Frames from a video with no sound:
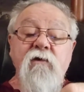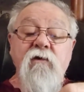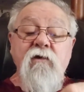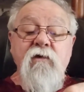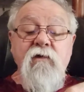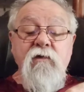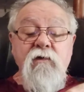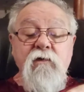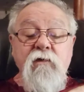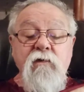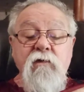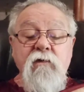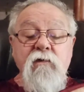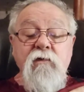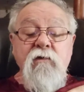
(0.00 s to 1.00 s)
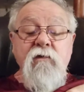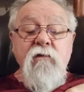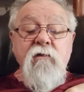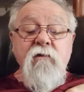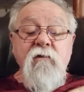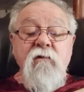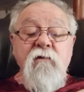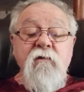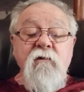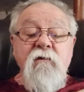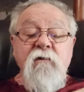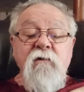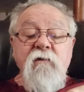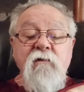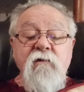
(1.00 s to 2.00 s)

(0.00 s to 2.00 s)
No one is speaking in this clip.